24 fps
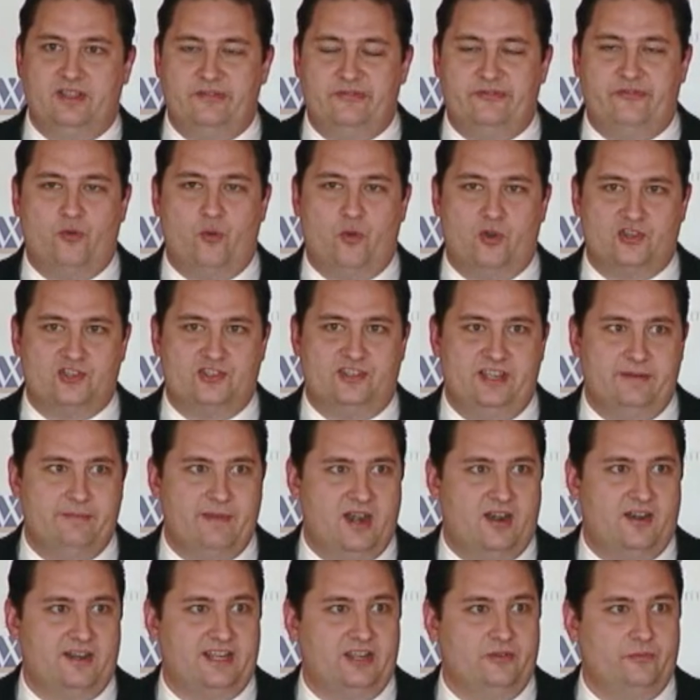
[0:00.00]
force the
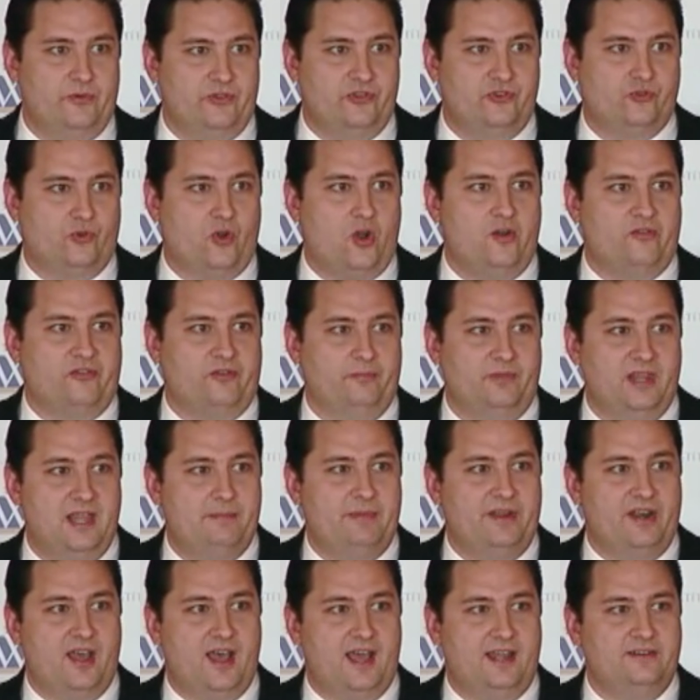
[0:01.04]
American withdrawal from
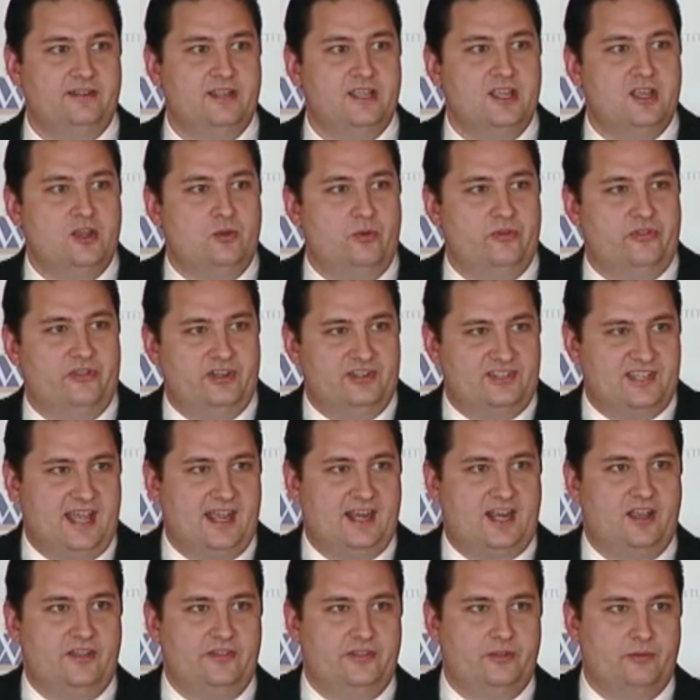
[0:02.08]
Lebanon with an
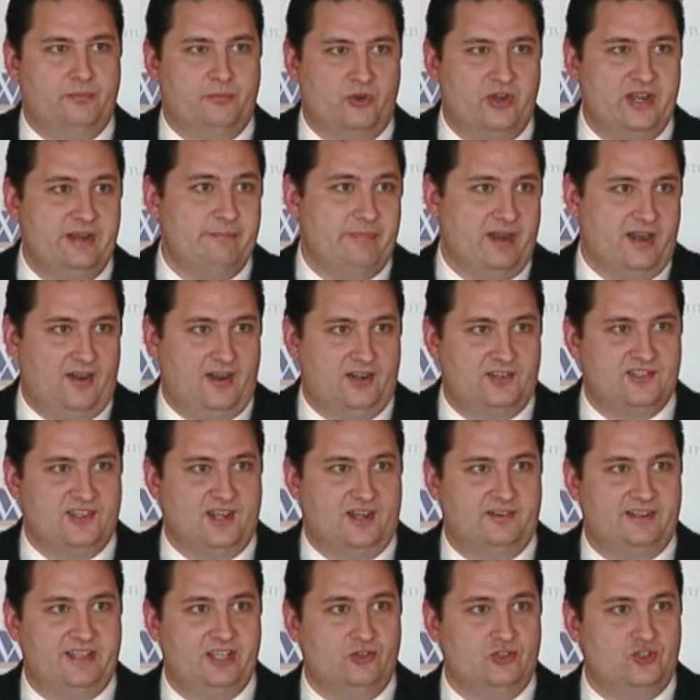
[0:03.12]
attack on the Marine barracks there,
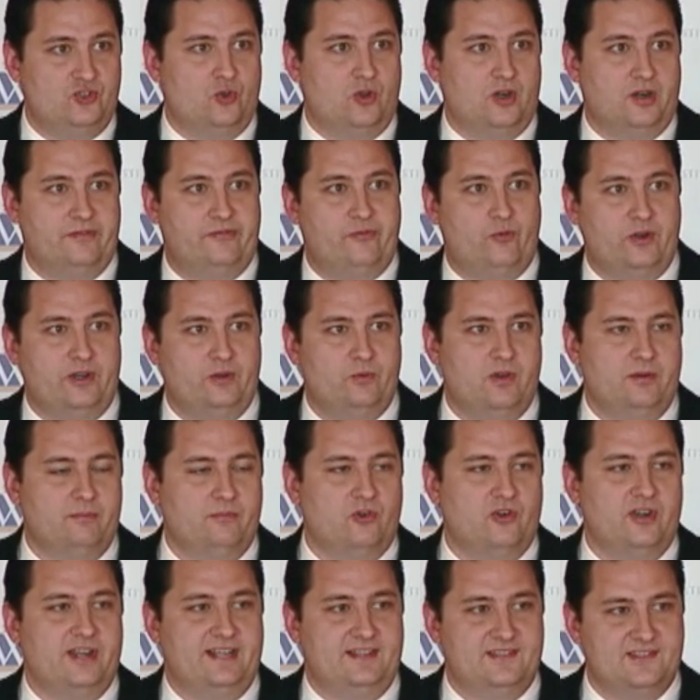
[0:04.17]
killed 241
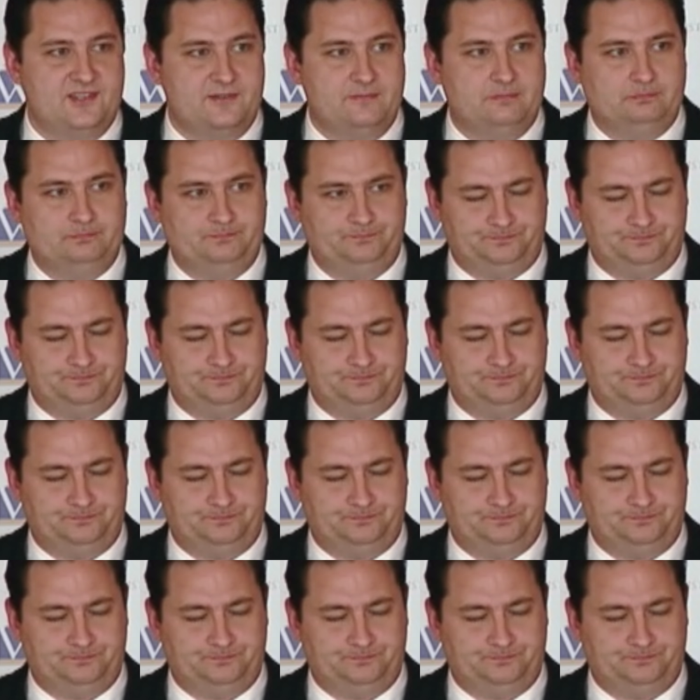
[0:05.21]
Marines.